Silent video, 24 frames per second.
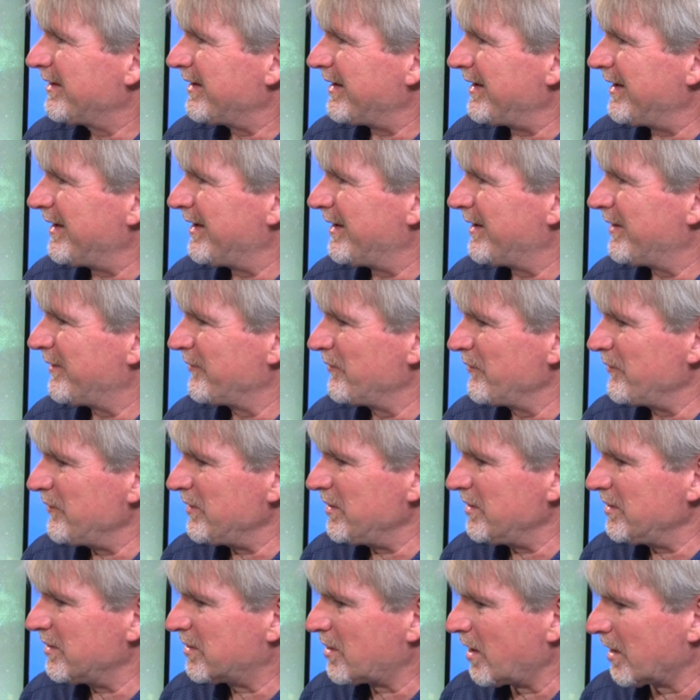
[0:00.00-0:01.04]
and
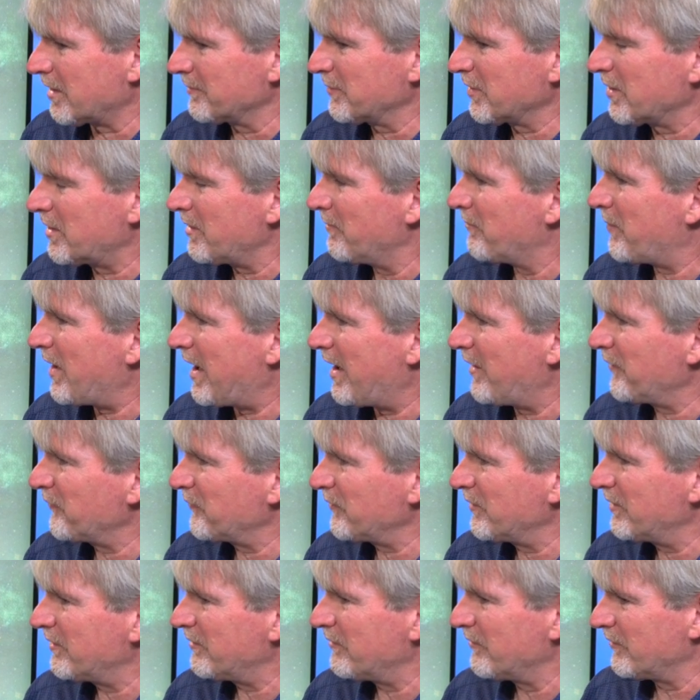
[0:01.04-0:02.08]
the carbon
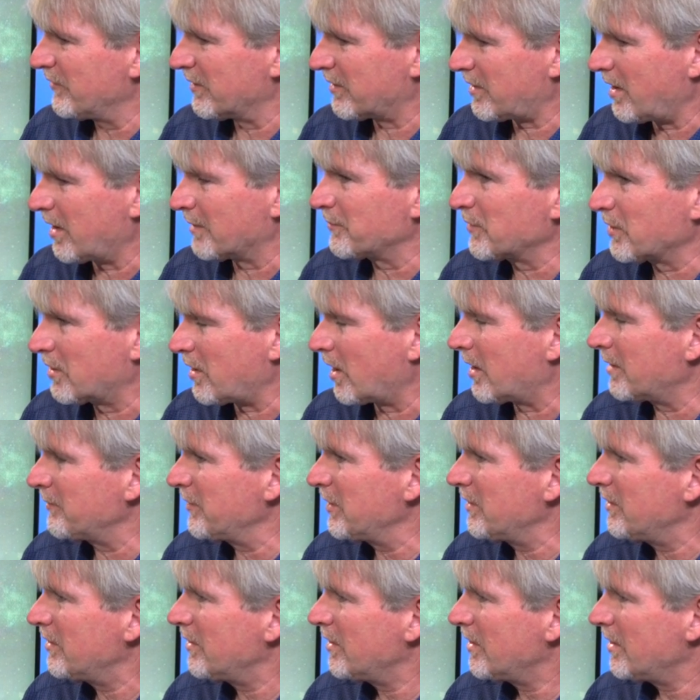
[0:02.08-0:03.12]
composite, the carbon
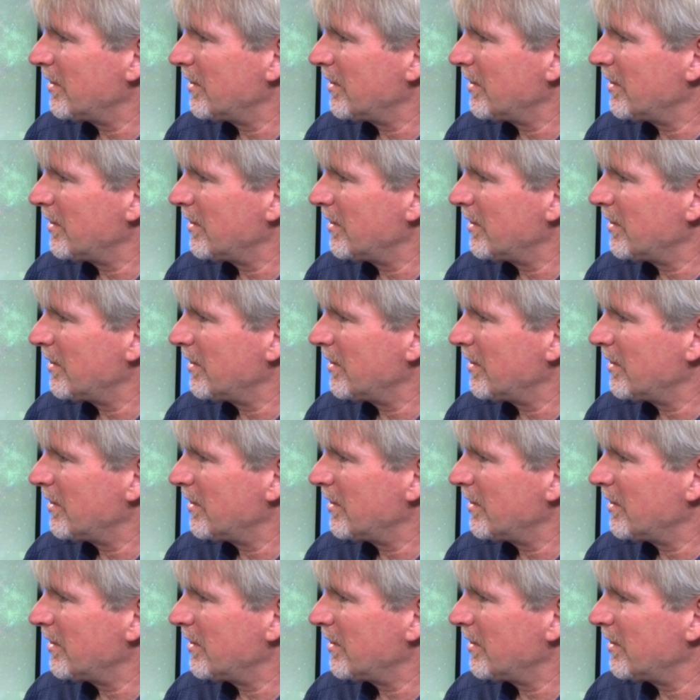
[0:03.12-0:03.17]
carbon,